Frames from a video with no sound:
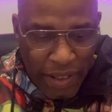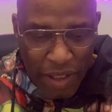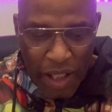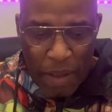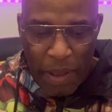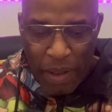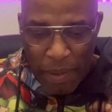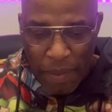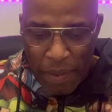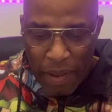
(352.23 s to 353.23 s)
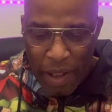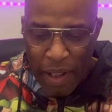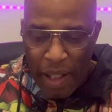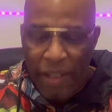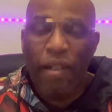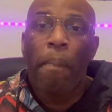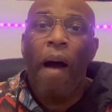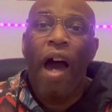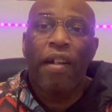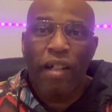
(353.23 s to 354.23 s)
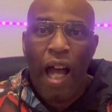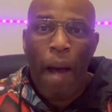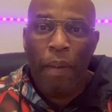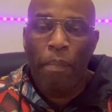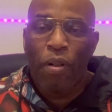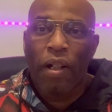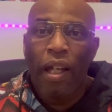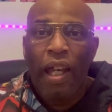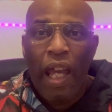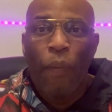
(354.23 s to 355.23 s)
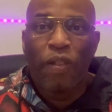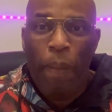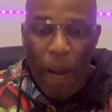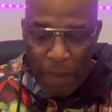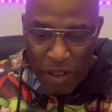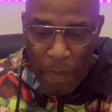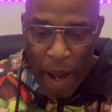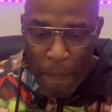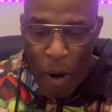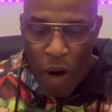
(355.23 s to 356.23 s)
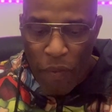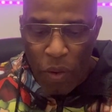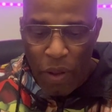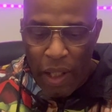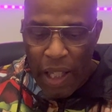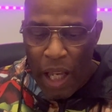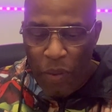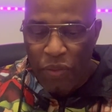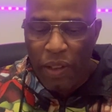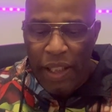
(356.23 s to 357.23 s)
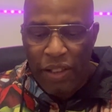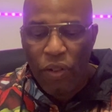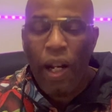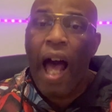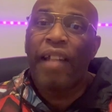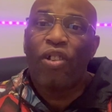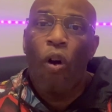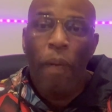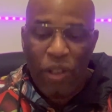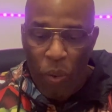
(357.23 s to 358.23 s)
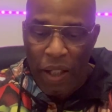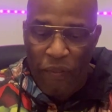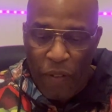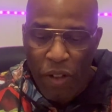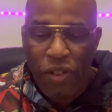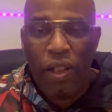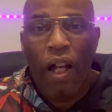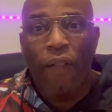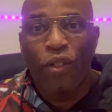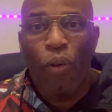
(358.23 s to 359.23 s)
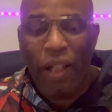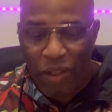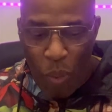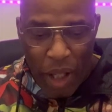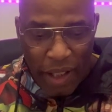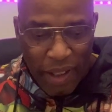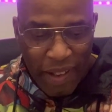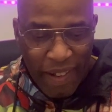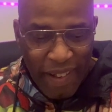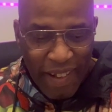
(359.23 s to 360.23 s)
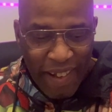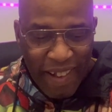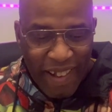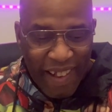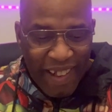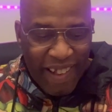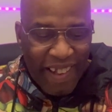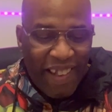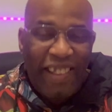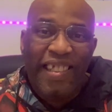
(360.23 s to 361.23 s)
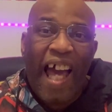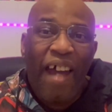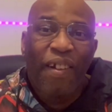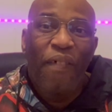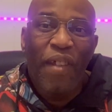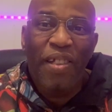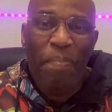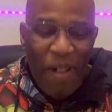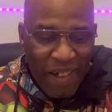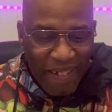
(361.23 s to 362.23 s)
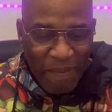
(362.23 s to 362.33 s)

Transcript: and gentlemen, it's a modern comic book. It was published by Marvel. It was released on October 21st of 2020. The title of this book